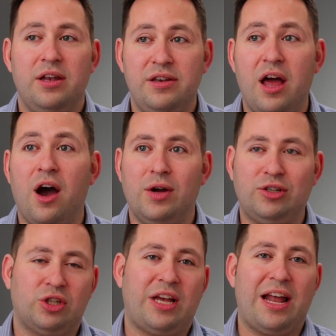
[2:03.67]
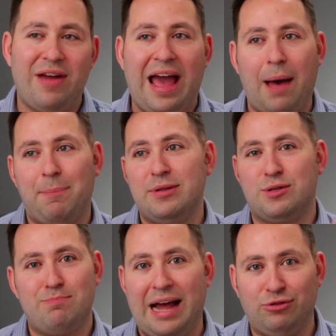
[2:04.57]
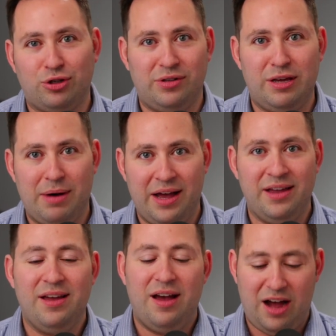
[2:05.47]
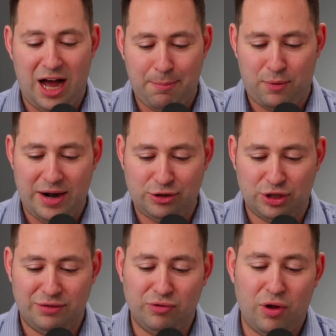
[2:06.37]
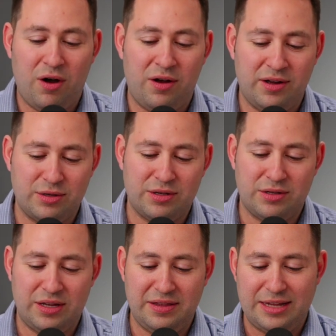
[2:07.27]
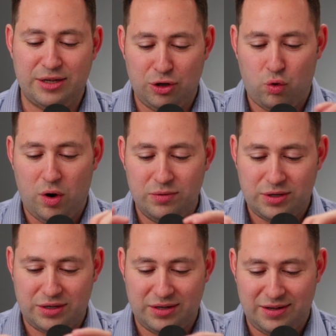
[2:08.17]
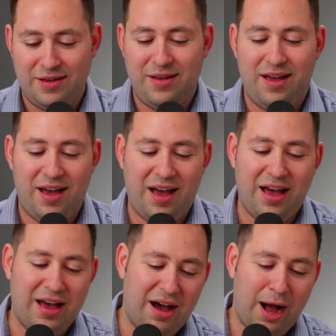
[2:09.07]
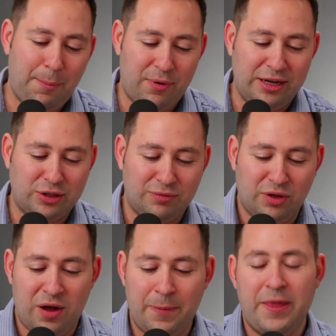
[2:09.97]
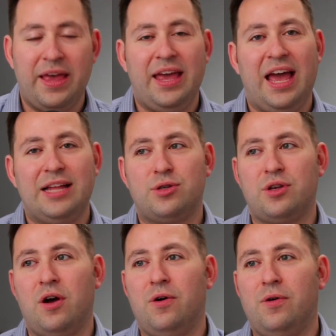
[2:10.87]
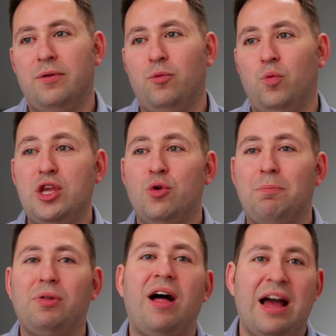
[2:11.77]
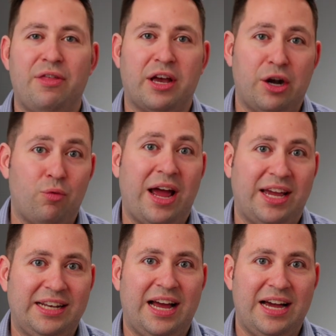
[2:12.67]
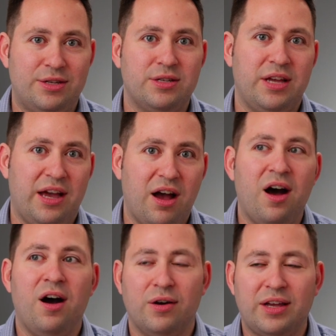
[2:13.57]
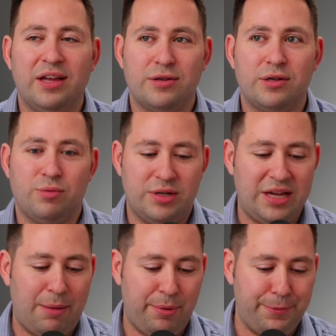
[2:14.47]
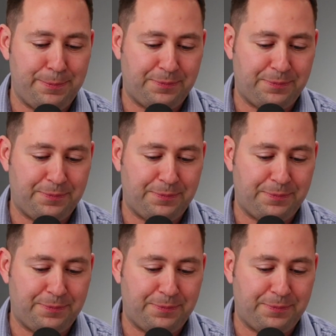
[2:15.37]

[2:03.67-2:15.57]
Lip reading: No, it just kind of happens magically by operation of laws, and that's in quotes, operation of law. And so when you apply, they're going to recognize and say, oh, okay, this is what's happened.